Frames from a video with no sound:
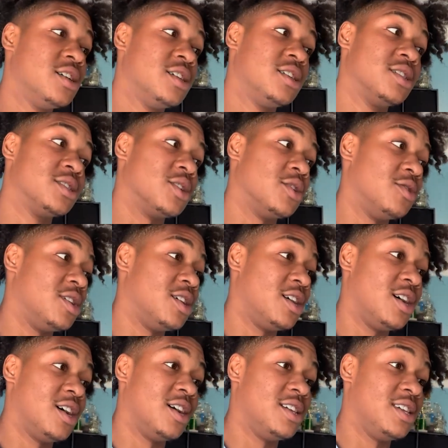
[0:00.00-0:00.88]

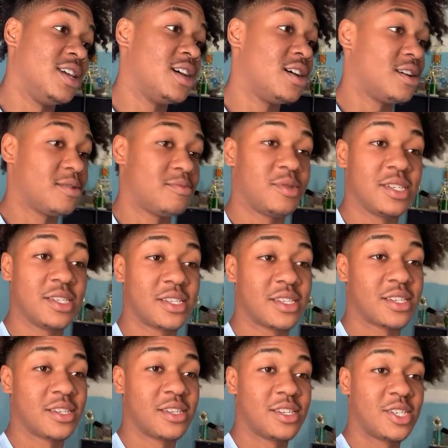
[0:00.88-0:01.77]
So uh, yeah,
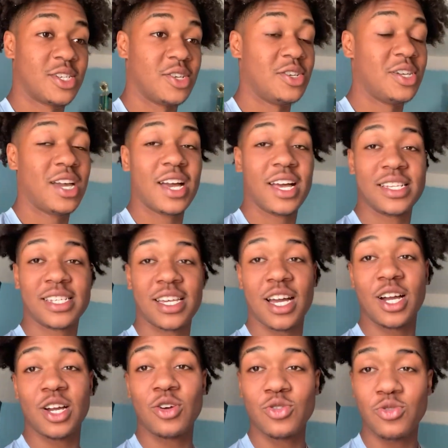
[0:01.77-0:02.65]
just show you guys how
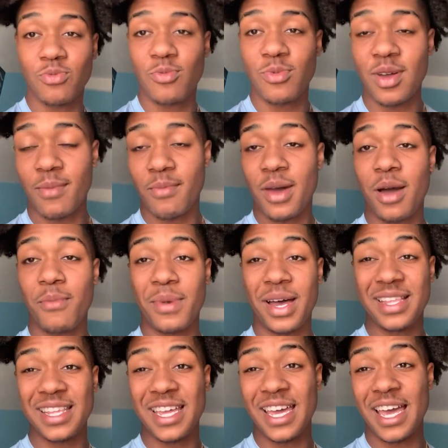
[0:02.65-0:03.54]
I go about
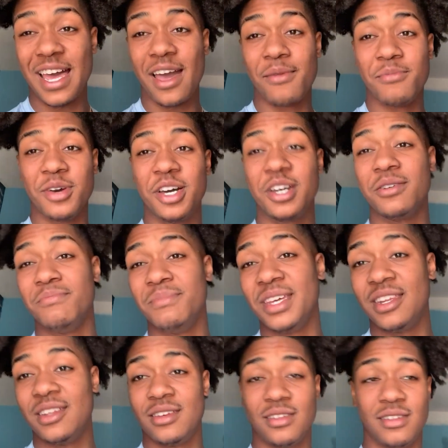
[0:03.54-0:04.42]
my day. I'm
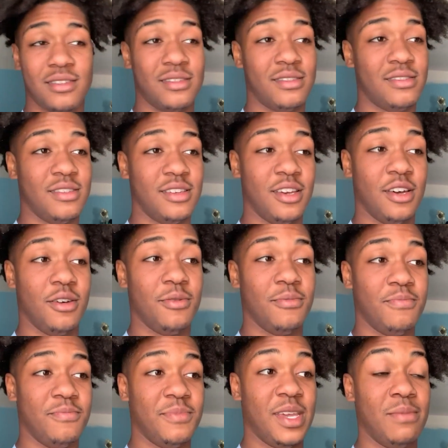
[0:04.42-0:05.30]
uncommitted
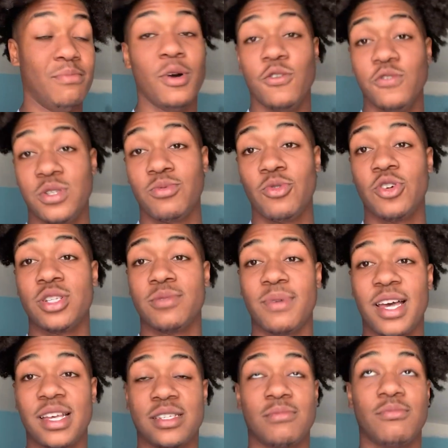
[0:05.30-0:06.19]
um, in both sports,
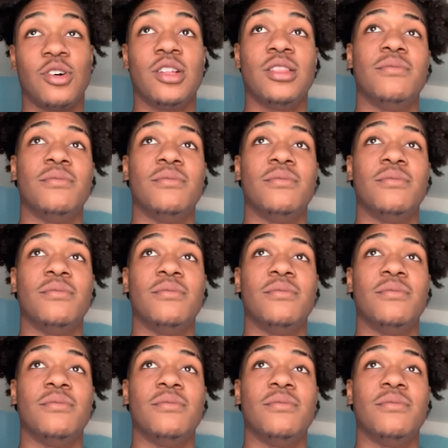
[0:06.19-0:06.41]
basketball